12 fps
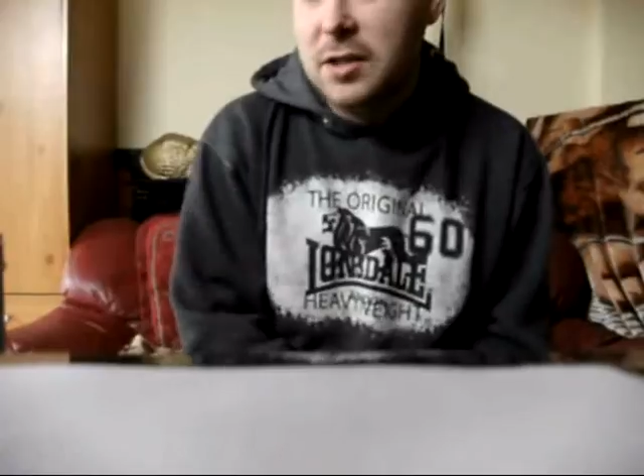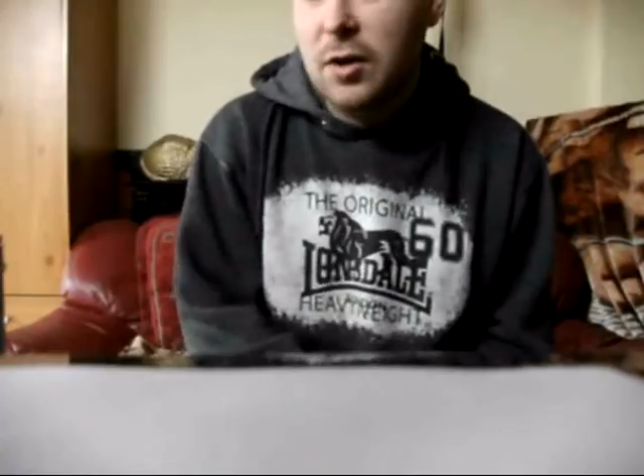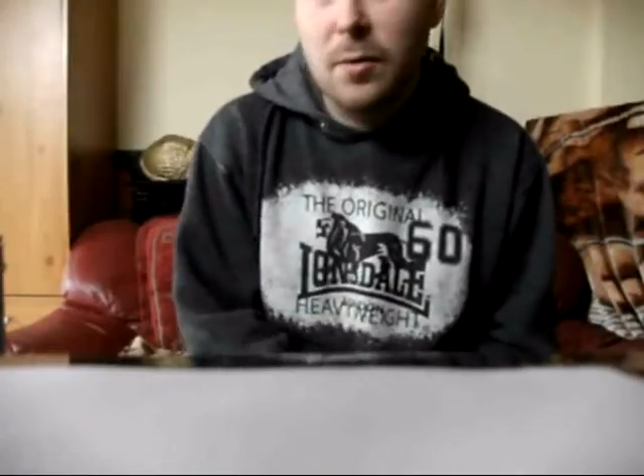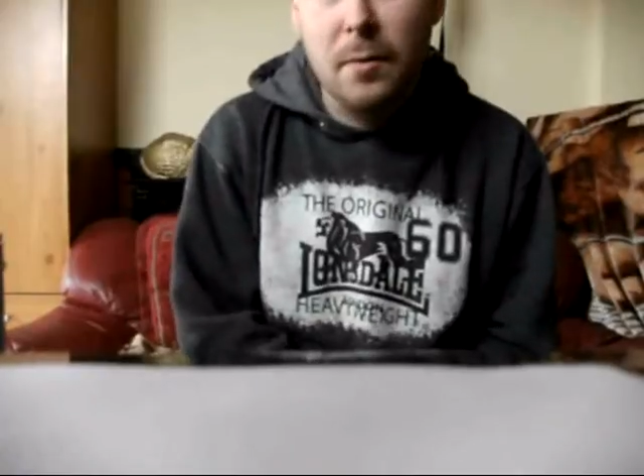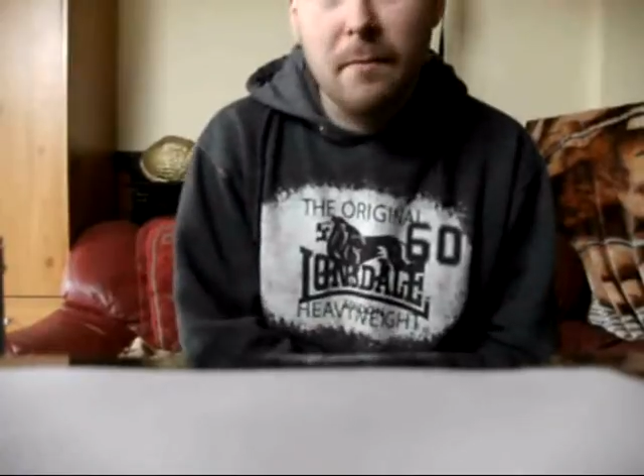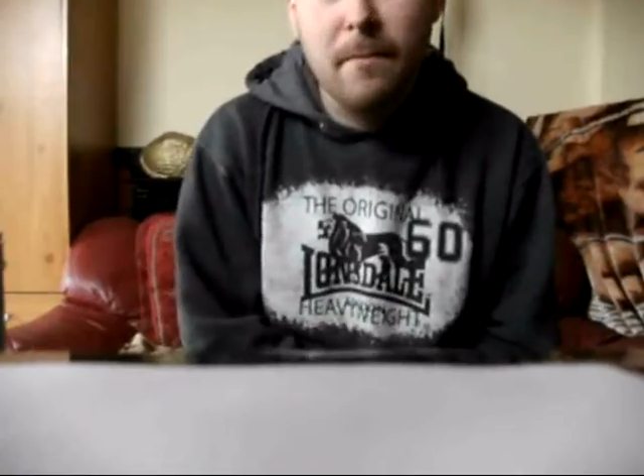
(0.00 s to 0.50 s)

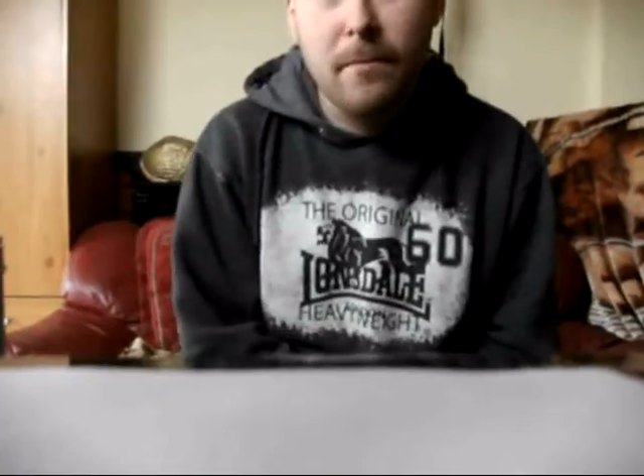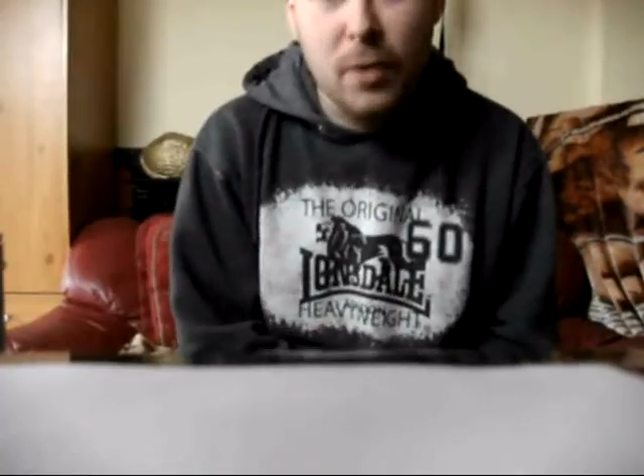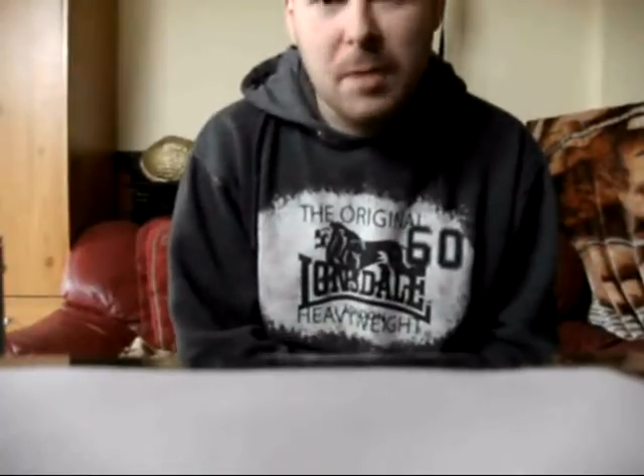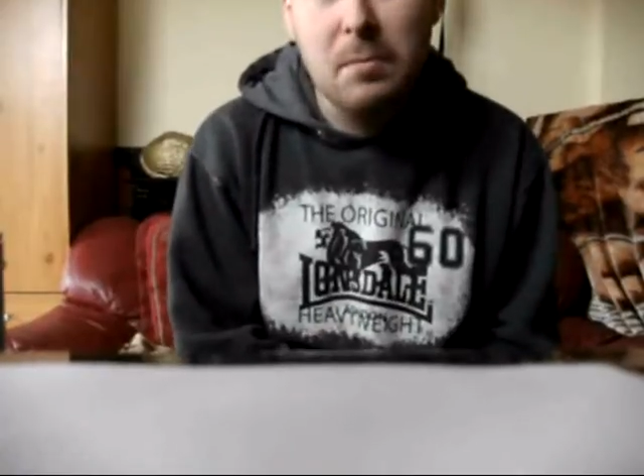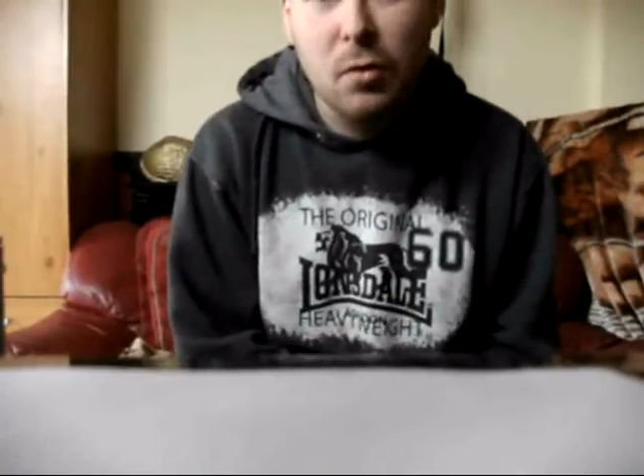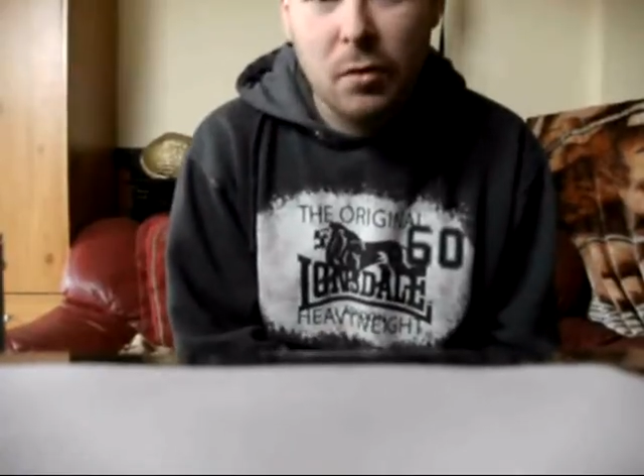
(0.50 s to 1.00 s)
scoring
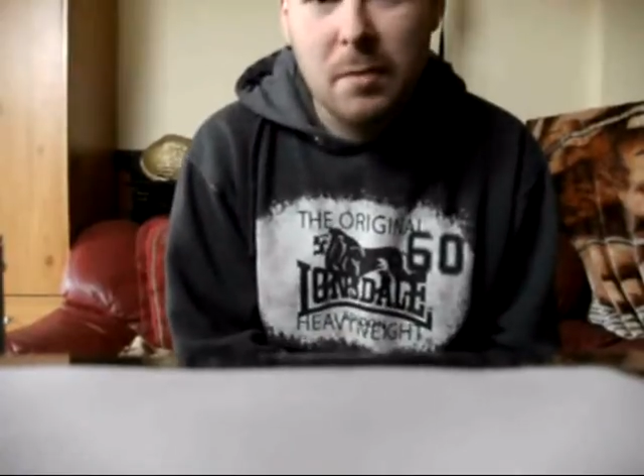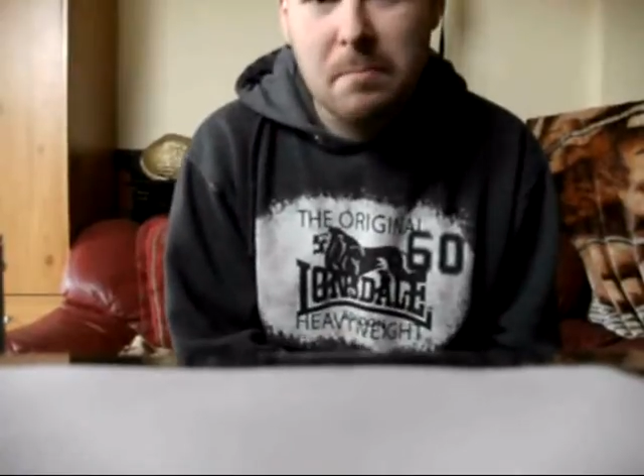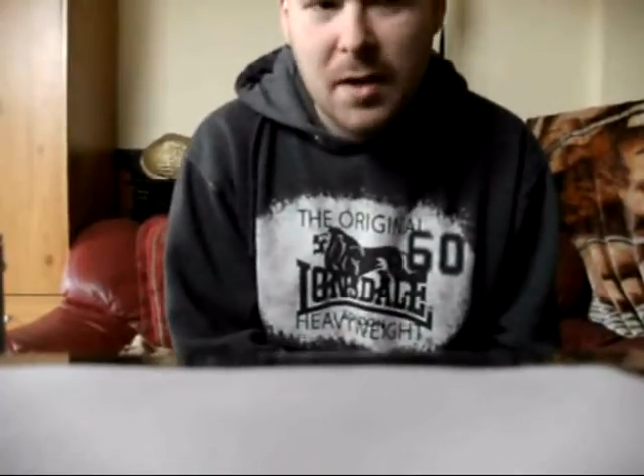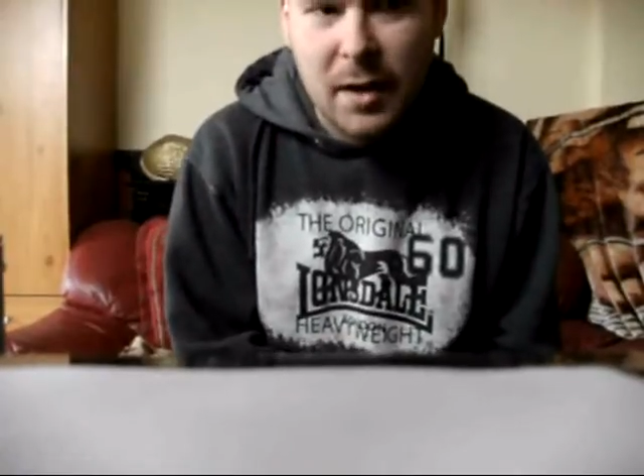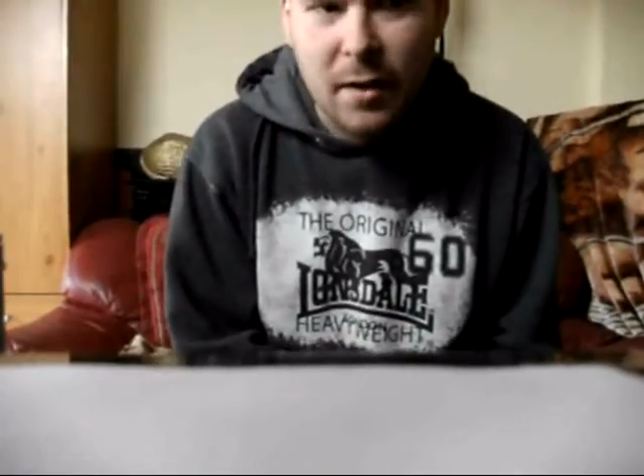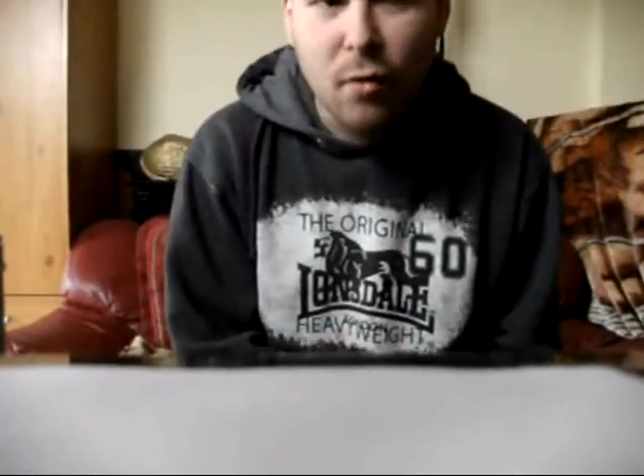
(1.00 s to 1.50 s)
3 more than
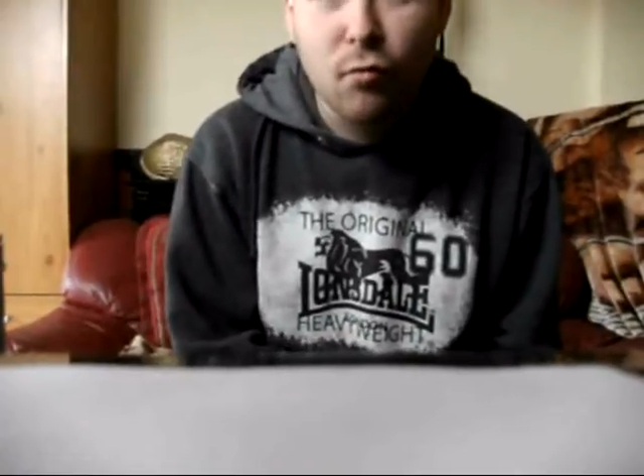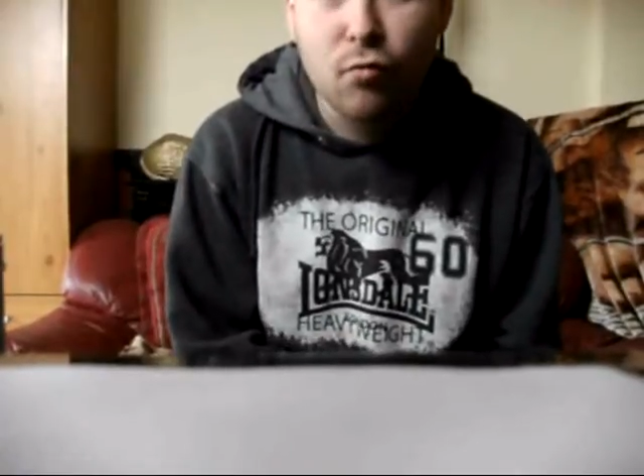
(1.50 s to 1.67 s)
me,